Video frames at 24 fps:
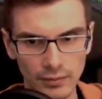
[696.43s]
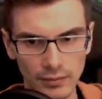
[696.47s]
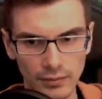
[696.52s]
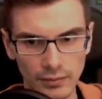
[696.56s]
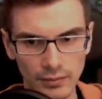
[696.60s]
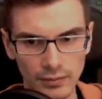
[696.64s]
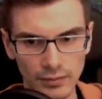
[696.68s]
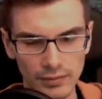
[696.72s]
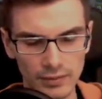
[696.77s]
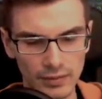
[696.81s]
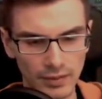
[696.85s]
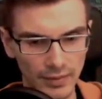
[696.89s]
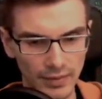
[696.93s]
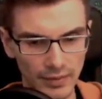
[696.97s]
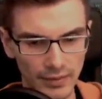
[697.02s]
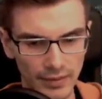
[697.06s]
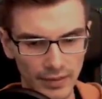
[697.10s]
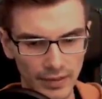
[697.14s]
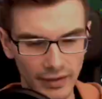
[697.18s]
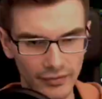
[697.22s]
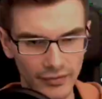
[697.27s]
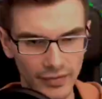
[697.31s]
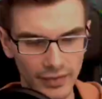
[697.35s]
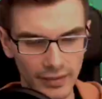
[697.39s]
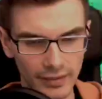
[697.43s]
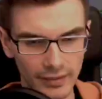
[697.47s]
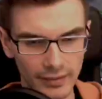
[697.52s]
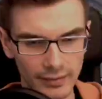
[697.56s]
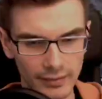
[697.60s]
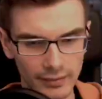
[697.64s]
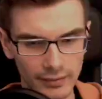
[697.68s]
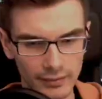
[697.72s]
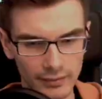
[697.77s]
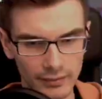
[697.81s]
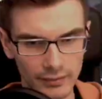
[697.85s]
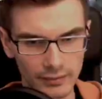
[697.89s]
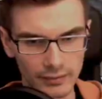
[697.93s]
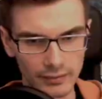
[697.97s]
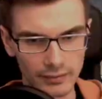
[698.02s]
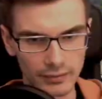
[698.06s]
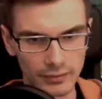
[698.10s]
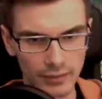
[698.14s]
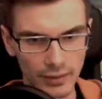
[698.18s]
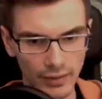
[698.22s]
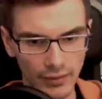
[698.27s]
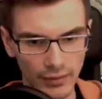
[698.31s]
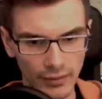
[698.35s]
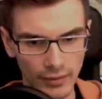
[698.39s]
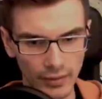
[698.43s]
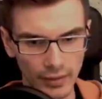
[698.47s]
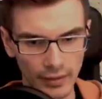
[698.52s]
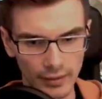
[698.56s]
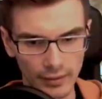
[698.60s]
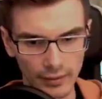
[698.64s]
Something that I find rather odd.